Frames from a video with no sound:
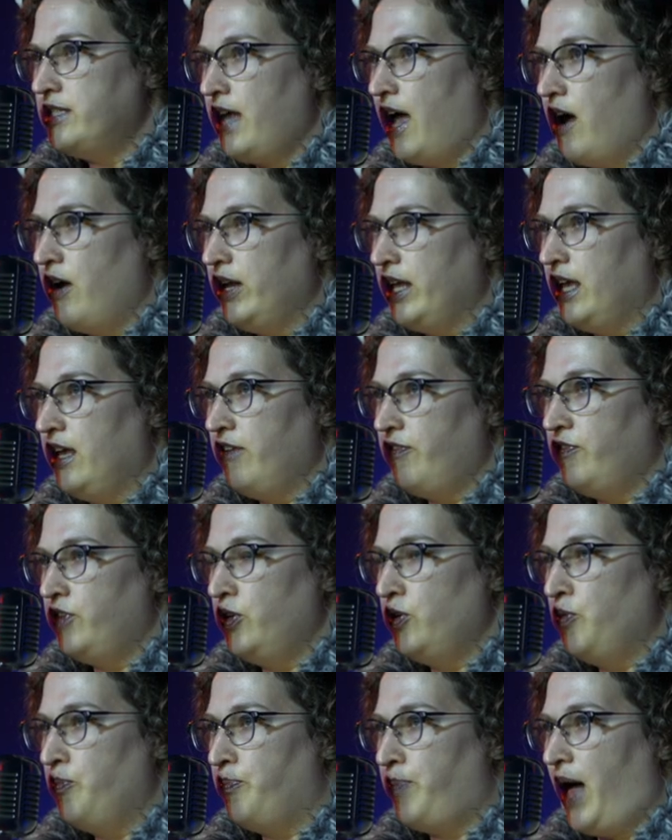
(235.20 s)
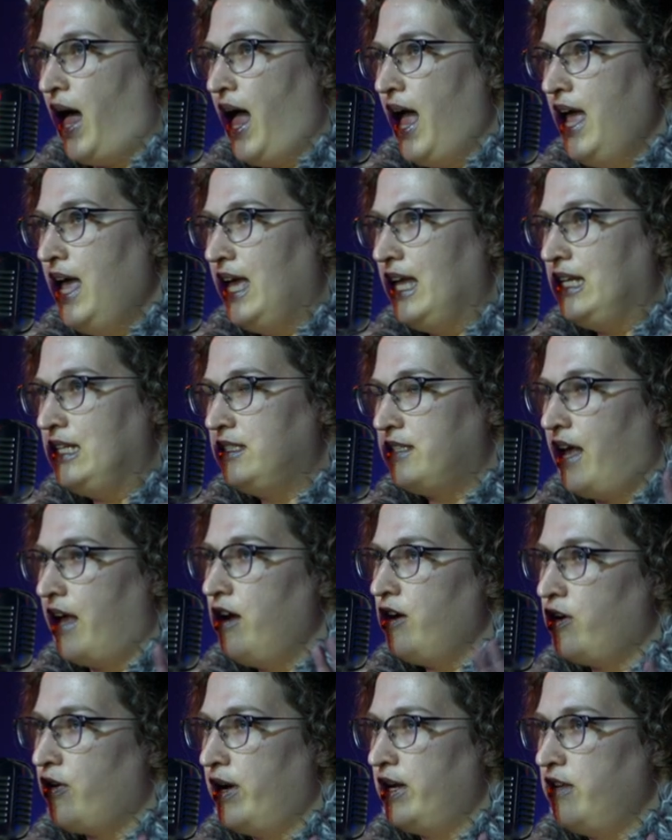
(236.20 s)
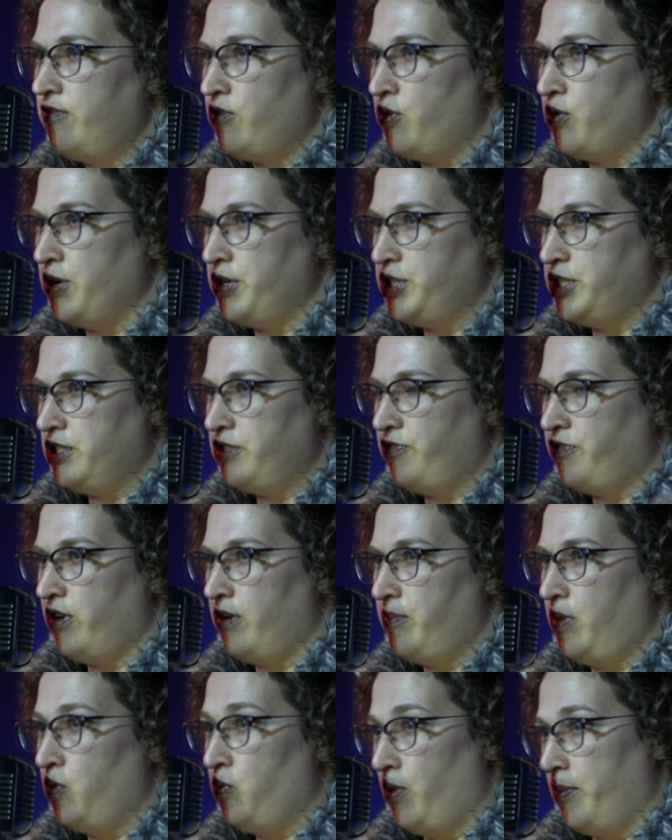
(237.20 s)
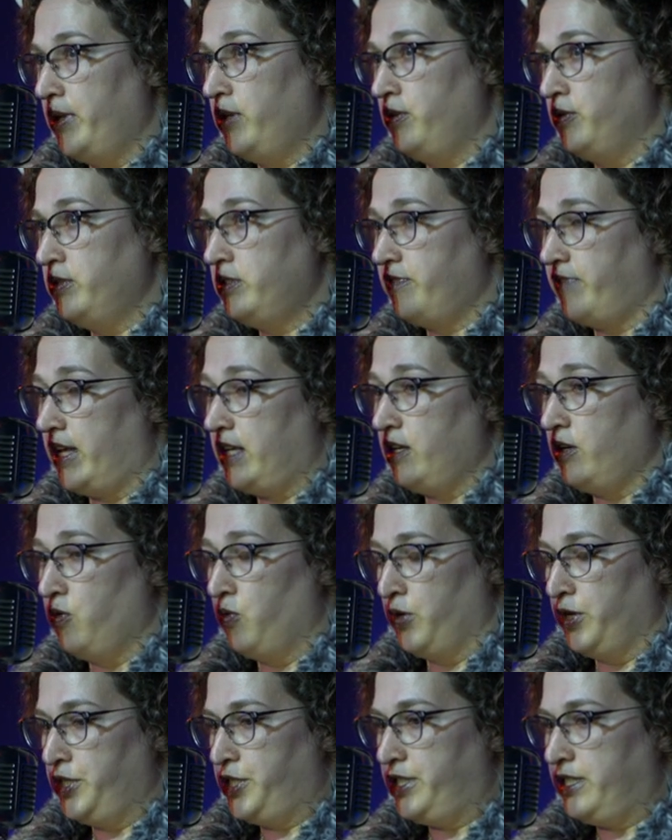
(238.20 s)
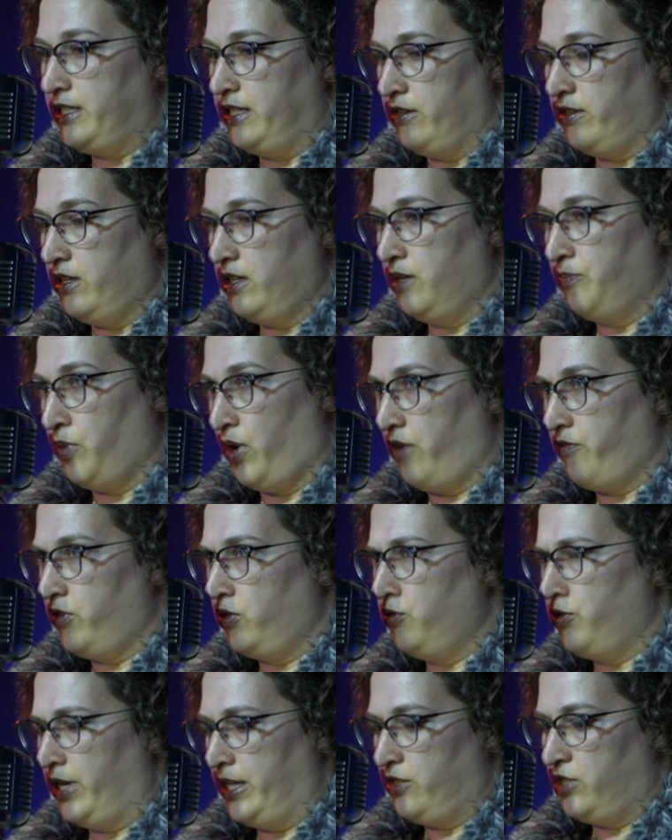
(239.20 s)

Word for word: out if you buy an entire crate of oranges from a woman who is vending oranges near the Broadview train